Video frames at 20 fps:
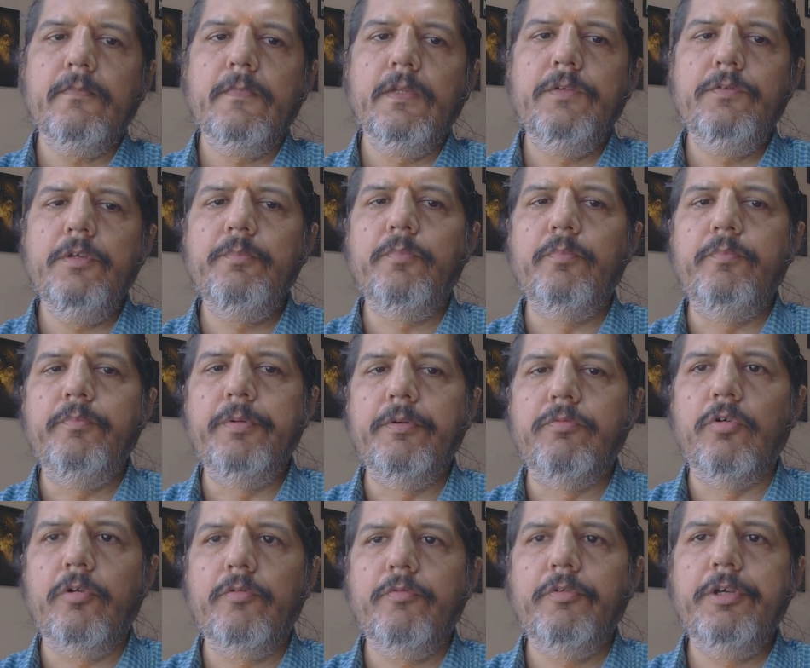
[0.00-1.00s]
see,
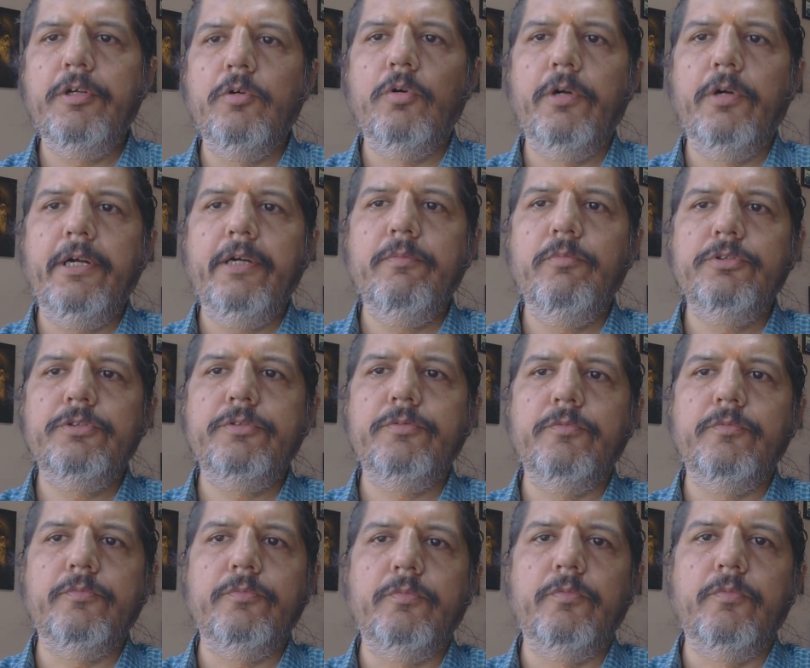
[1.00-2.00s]
before we go ahead, we
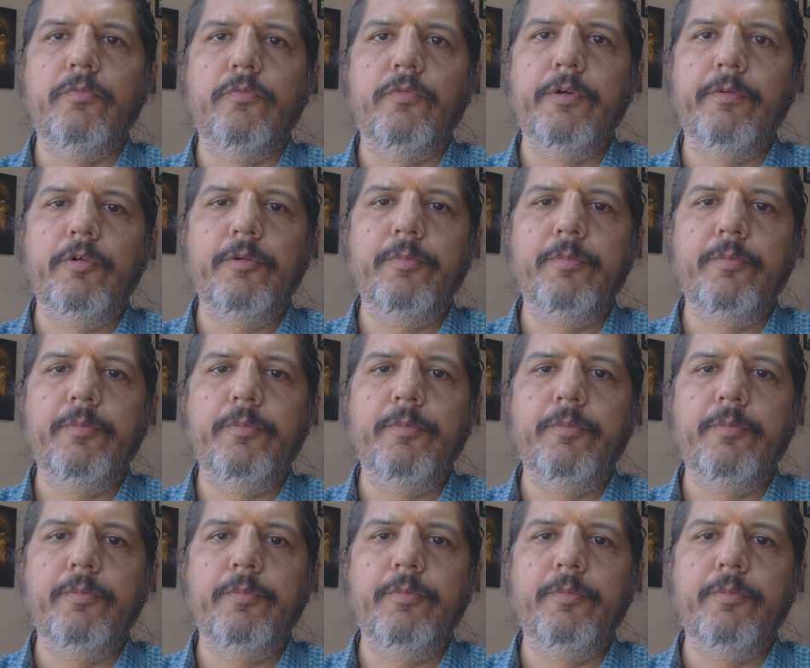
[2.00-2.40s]
would